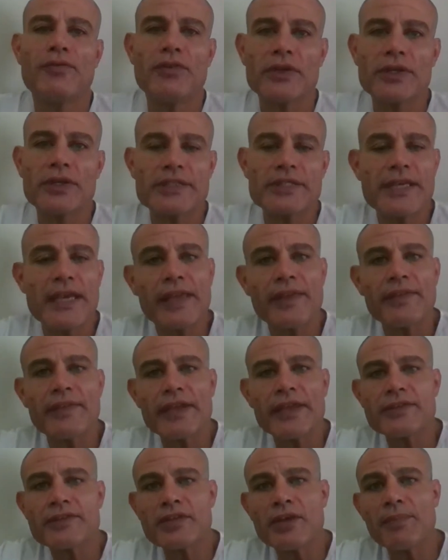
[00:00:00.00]
So if you can
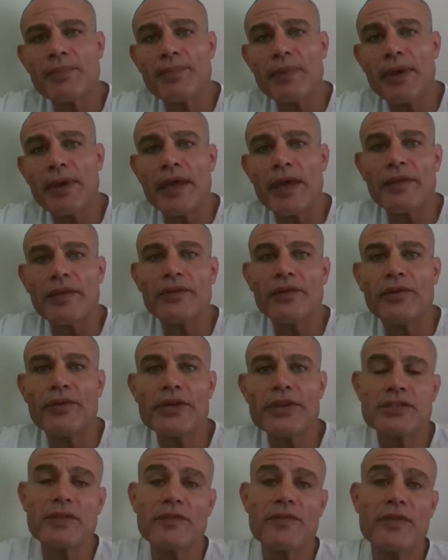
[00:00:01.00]
take that tip and
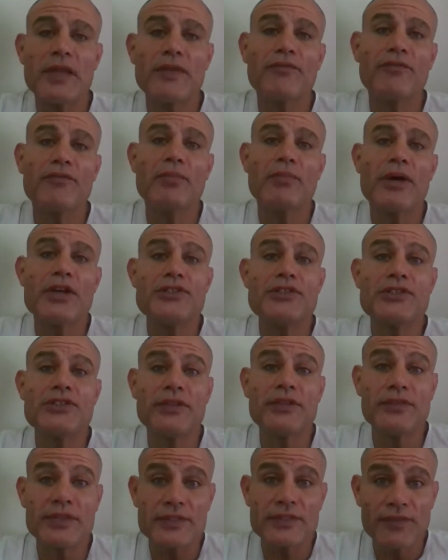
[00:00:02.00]
the rest of the
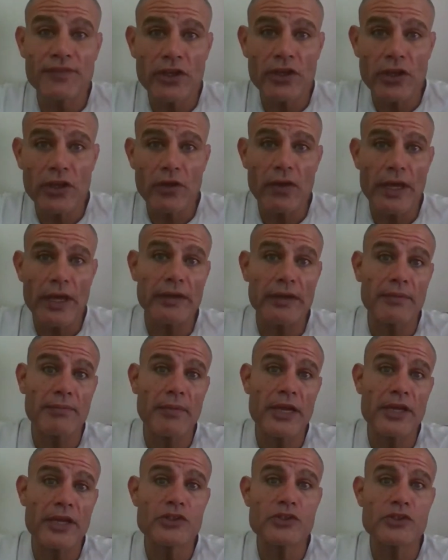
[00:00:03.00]
information in this video and
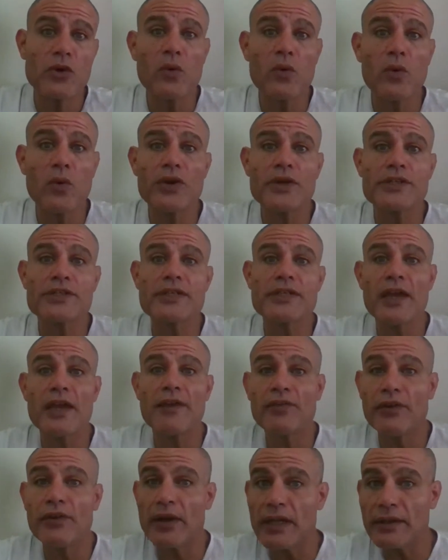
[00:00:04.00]
it makes your work
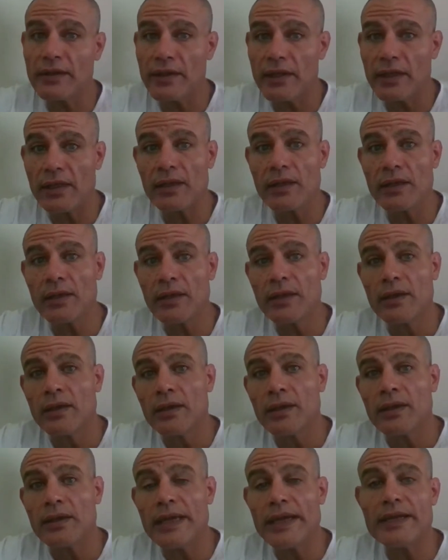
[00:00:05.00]
safer out there,
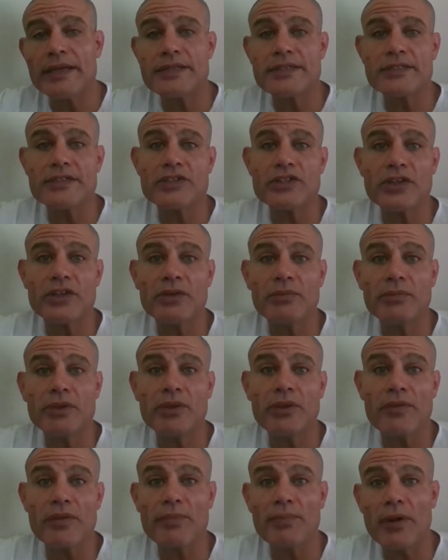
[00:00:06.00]
ladies and
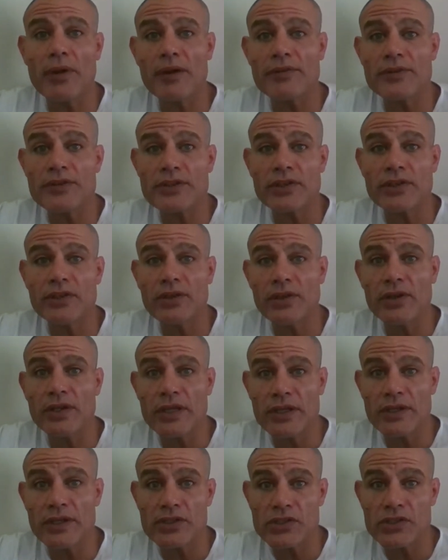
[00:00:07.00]
gentlemen of the private
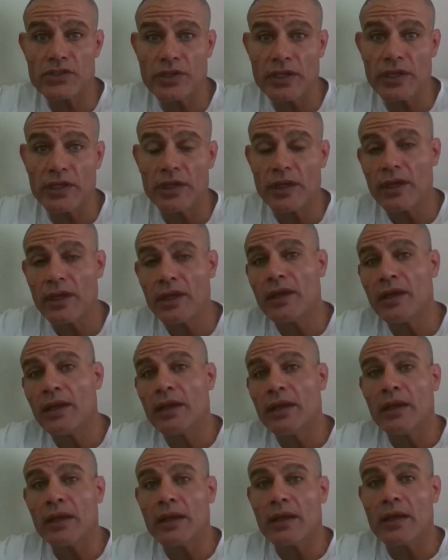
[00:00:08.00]
security industry,
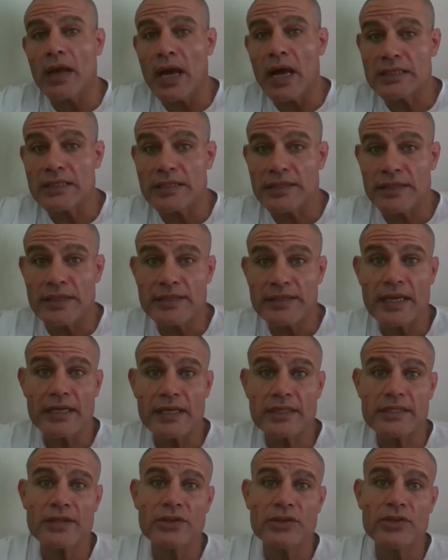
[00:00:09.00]
guys in their
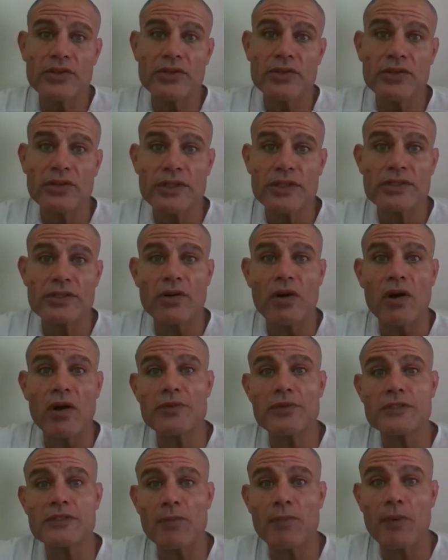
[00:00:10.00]
tactical units,
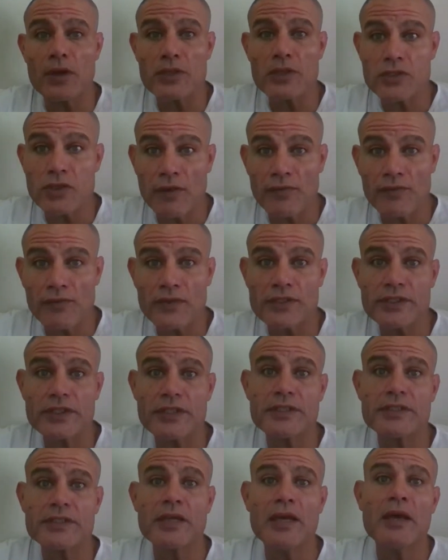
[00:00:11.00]
armed response
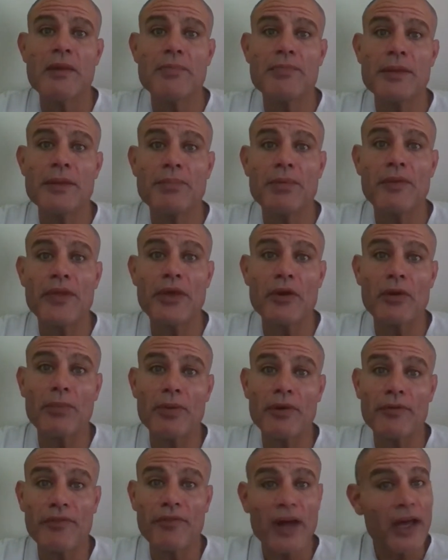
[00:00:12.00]
officers, people that
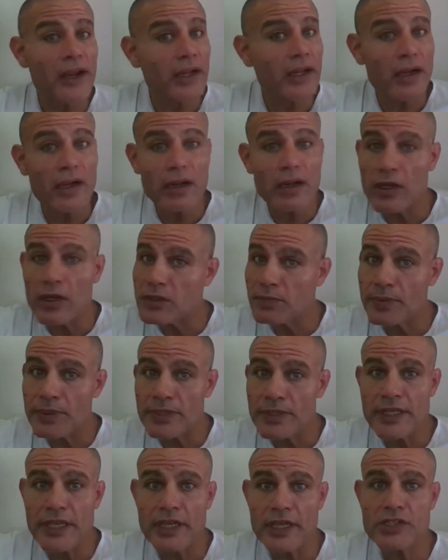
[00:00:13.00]
are providing close
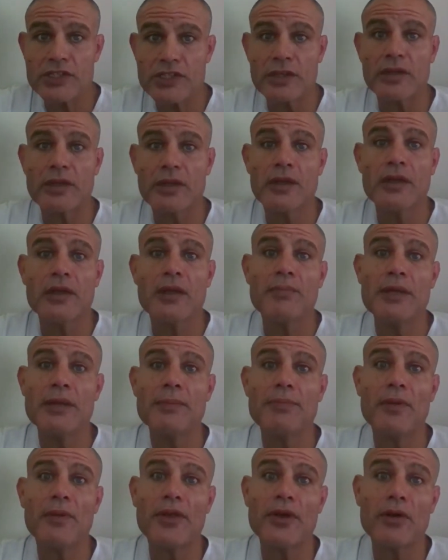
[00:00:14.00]
protection,
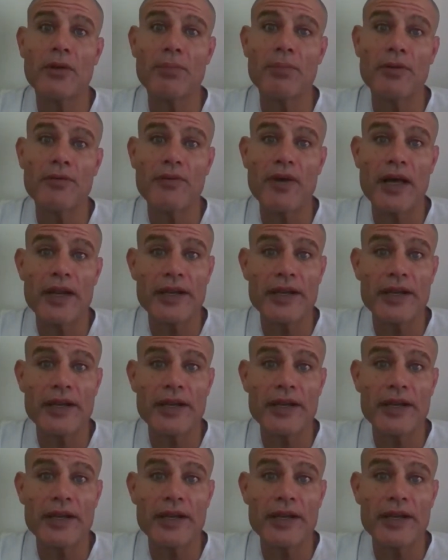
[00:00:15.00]
people that are